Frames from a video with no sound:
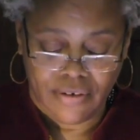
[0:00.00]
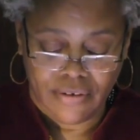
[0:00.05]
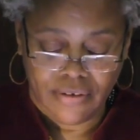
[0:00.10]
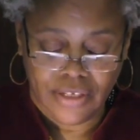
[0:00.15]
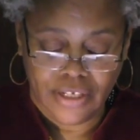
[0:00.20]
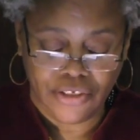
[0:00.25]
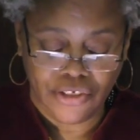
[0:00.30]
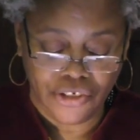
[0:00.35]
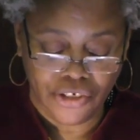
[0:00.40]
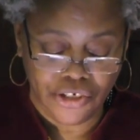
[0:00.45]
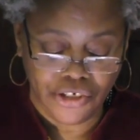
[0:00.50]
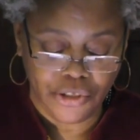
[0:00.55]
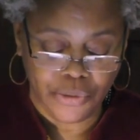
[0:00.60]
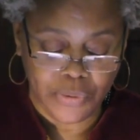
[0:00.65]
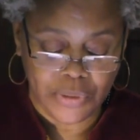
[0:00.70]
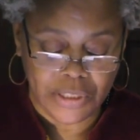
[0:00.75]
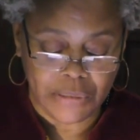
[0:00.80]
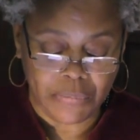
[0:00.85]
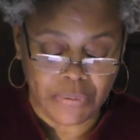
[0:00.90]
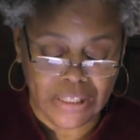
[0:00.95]
that church
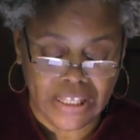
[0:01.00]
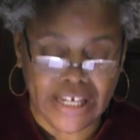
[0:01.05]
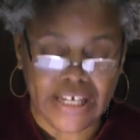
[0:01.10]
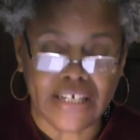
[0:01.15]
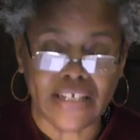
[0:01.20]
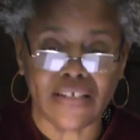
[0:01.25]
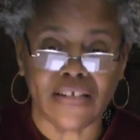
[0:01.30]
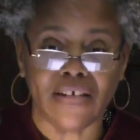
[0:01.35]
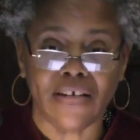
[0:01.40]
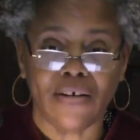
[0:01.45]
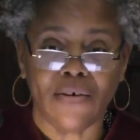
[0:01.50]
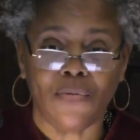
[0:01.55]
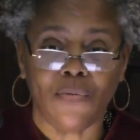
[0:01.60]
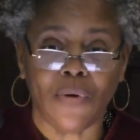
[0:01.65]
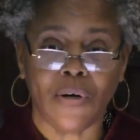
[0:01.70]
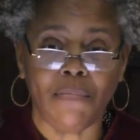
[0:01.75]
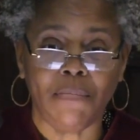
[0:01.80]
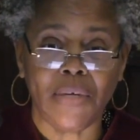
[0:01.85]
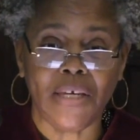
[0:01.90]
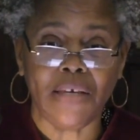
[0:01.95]
was a place
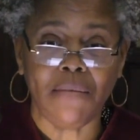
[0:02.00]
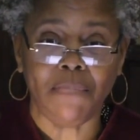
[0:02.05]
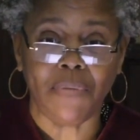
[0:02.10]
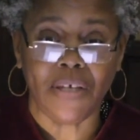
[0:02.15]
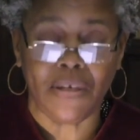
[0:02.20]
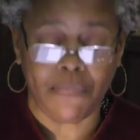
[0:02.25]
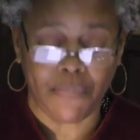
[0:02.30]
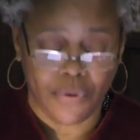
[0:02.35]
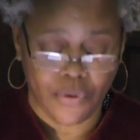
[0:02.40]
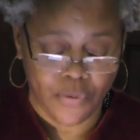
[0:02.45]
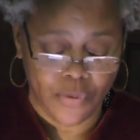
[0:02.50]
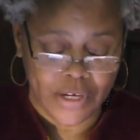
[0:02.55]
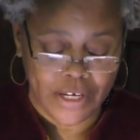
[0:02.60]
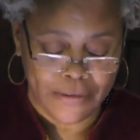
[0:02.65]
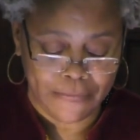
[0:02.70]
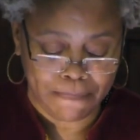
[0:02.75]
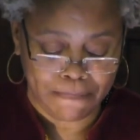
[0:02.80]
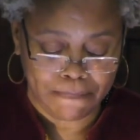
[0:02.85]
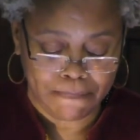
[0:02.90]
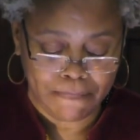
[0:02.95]
where mean people
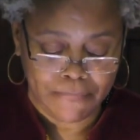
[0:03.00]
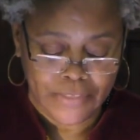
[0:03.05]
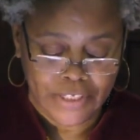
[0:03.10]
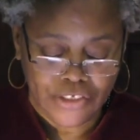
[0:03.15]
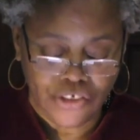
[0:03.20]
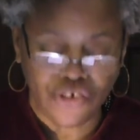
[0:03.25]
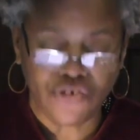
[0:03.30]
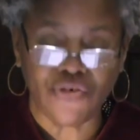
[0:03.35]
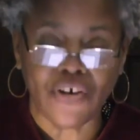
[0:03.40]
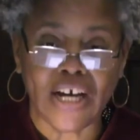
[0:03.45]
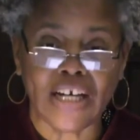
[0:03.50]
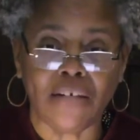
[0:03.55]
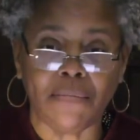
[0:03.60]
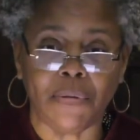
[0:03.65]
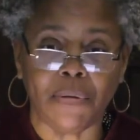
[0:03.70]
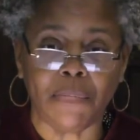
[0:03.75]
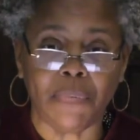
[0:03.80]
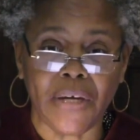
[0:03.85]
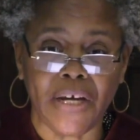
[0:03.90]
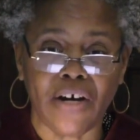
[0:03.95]
went. She tried to
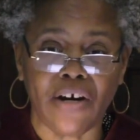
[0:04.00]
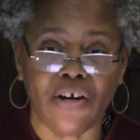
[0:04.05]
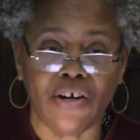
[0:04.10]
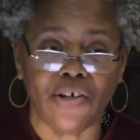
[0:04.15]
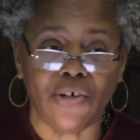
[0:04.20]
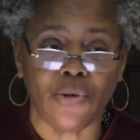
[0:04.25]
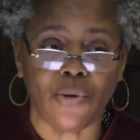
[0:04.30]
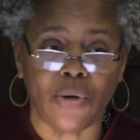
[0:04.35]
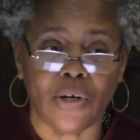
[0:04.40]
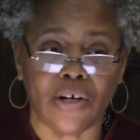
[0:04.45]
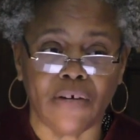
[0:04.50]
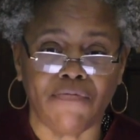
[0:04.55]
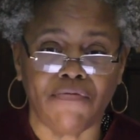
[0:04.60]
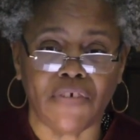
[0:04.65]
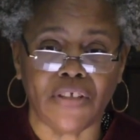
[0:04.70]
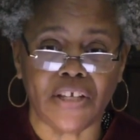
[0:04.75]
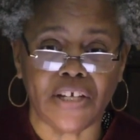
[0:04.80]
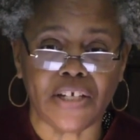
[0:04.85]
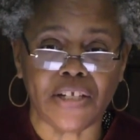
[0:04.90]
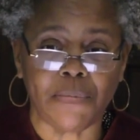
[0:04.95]
prepare her daughter
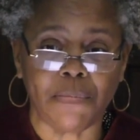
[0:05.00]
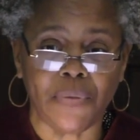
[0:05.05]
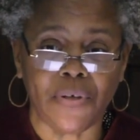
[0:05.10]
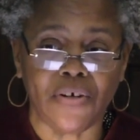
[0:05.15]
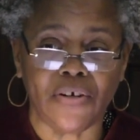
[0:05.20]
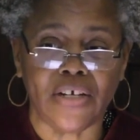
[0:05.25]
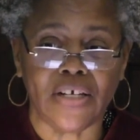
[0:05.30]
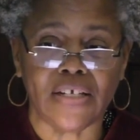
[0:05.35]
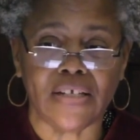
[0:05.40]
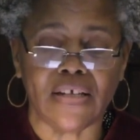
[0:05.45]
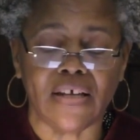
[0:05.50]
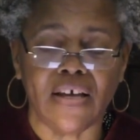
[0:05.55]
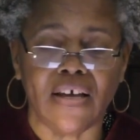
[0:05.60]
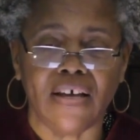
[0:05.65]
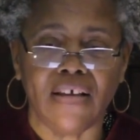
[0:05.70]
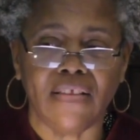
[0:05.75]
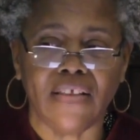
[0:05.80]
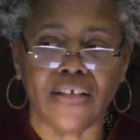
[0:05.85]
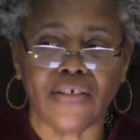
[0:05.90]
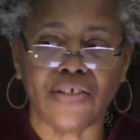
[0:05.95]
for the experience
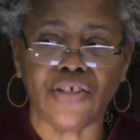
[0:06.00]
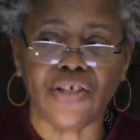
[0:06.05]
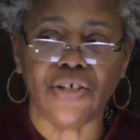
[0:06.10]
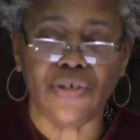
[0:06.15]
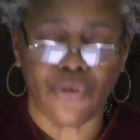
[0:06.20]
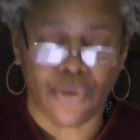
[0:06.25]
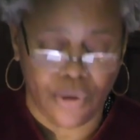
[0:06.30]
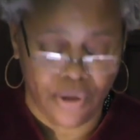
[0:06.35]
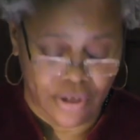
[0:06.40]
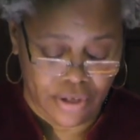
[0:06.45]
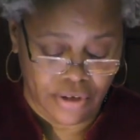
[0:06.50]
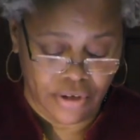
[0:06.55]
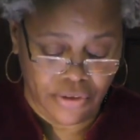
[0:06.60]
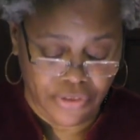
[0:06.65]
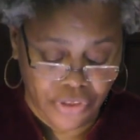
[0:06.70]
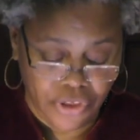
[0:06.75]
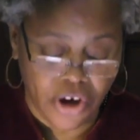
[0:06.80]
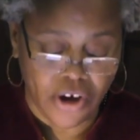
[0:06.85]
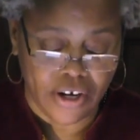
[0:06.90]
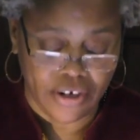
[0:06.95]
that she
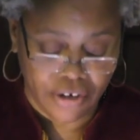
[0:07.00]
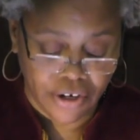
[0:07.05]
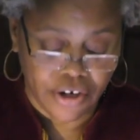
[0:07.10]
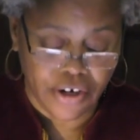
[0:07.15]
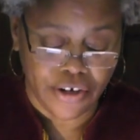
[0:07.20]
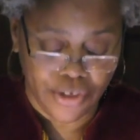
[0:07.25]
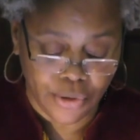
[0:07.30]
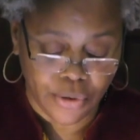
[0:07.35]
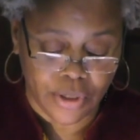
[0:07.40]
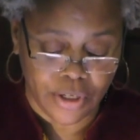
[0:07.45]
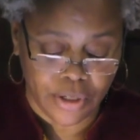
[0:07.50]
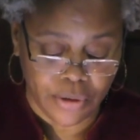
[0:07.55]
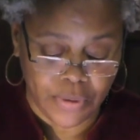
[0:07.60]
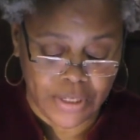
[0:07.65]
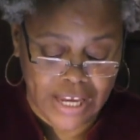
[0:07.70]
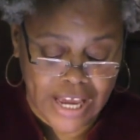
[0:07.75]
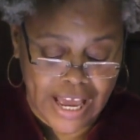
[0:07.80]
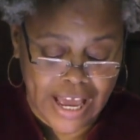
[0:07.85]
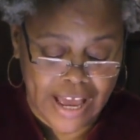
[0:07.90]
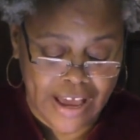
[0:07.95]
thought her daughter
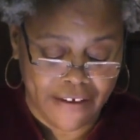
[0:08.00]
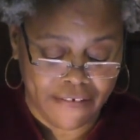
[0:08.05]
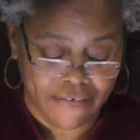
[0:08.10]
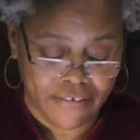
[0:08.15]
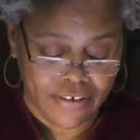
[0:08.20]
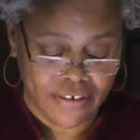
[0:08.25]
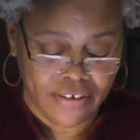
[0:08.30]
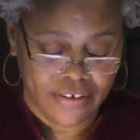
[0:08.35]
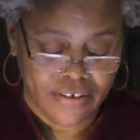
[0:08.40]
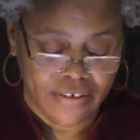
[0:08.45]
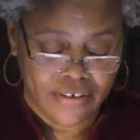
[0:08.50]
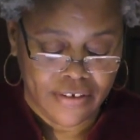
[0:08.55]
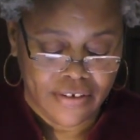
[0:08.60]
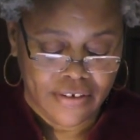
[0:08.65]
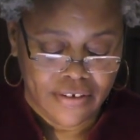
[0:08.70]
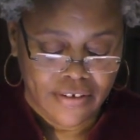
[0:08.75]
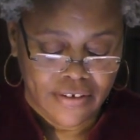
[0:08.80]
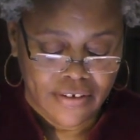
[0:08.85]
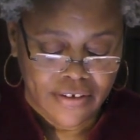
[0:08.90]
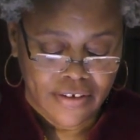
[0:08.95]
would have.
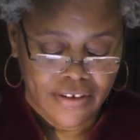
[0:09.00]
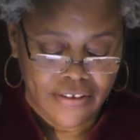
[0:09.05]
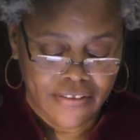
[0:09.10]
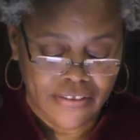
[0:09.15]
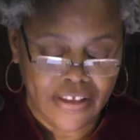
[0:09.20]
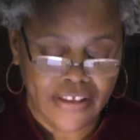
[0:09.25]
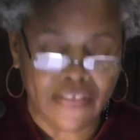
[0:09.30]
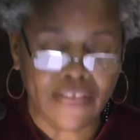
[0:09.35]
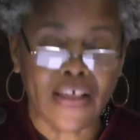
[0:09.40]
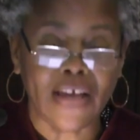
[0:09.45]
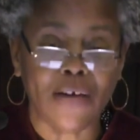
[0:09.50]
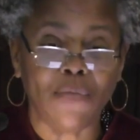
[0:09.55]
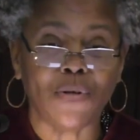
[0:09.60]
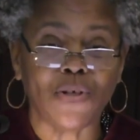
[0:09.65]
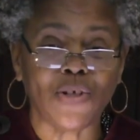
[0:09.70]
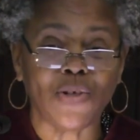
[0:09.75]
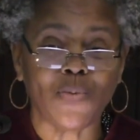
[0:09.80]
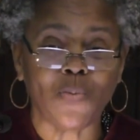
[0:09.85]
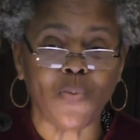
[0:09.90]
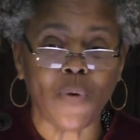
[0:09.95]
And then they were
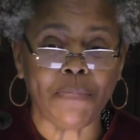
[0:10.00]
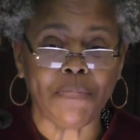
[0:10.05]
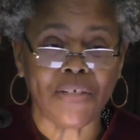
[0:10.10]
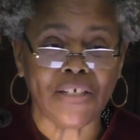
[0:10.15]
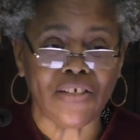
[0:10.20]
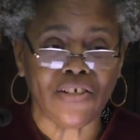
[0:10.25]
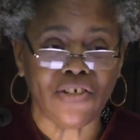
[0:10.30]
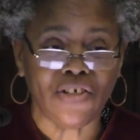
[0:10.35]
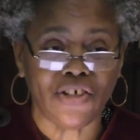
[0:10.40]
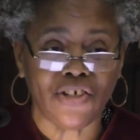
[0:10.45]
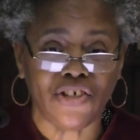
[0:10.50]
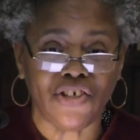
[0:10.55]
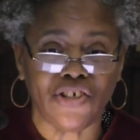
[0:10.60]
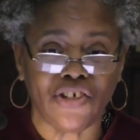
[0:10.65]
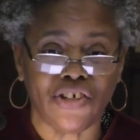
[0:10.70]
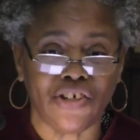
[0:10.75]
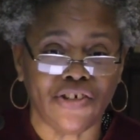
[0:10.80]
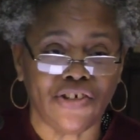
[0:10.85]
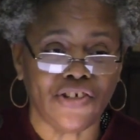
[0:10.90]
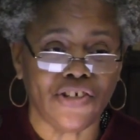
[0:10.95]
swept into a
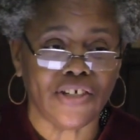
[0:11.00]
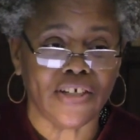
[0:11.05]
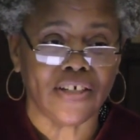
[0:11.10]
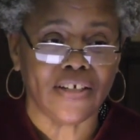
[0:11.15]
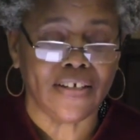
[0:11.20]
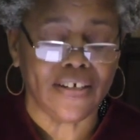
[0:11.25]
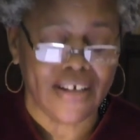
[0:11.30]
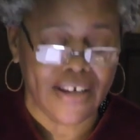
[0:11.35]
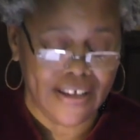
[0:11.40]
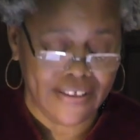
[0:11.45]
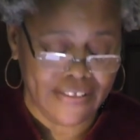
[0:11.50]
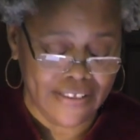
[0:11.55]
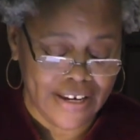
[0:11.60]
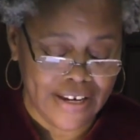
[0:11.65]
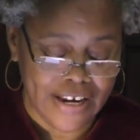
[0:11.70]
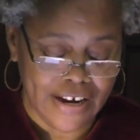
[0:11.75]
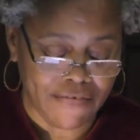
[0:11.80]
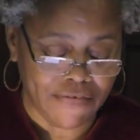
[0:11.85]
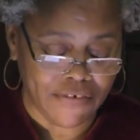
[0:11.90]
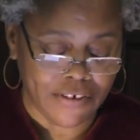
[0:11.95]
church and they
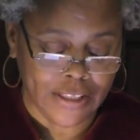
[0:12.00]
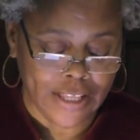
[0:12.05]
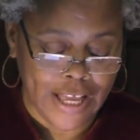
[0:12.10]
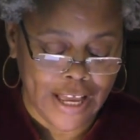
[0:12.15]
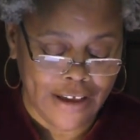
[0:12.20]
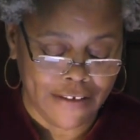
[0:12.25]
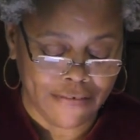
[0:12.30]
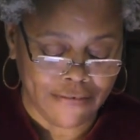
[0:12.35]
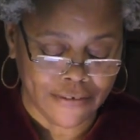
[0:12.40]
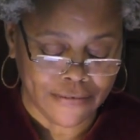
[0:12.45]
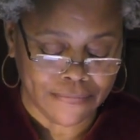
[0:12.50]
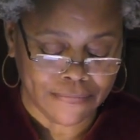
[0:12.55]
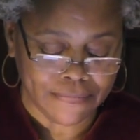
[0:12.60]
never left.